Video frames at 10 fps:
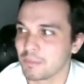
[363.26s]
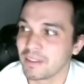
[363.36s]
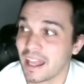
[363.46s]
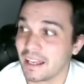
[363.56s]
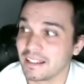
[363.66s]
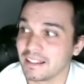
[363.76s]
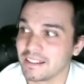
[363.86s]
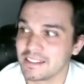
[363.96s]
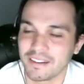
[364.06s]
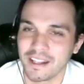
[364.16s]
but then
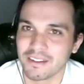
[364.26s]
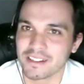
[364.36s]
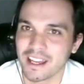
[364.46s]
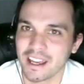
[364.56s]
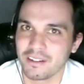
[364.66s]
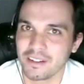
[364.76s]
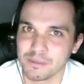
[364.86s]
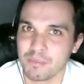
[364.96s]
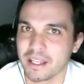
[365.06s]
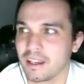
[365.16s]
you see on the other side,
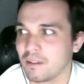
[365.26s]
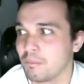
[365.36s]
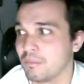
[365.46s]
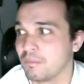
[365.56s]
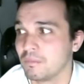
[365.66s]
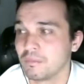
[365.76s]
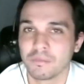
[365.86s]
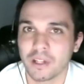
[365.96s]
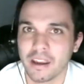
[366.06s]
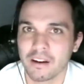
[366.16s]
these big
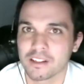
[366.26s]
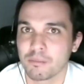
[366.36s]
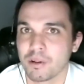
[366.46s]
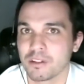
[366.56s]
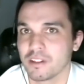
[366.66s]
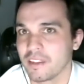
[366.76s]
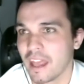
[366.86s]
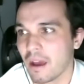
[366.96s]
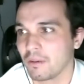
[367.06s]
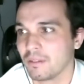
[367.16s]
players are pushing
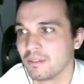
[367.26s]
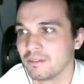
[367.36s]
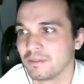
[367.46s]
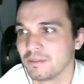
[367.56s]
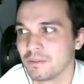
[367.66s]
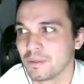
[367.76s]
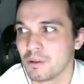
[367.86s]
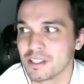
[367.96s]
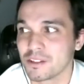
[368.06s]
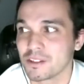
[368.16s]
down
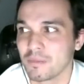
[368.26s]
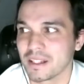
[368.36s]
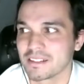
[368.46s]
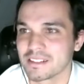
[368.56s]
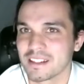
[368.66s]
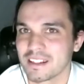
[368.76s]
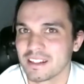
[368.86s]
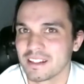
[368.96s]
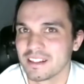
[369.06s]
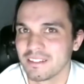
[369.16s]
those instruments,
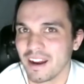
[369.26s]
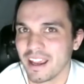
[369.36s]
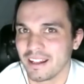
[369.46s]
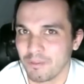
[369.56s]
right?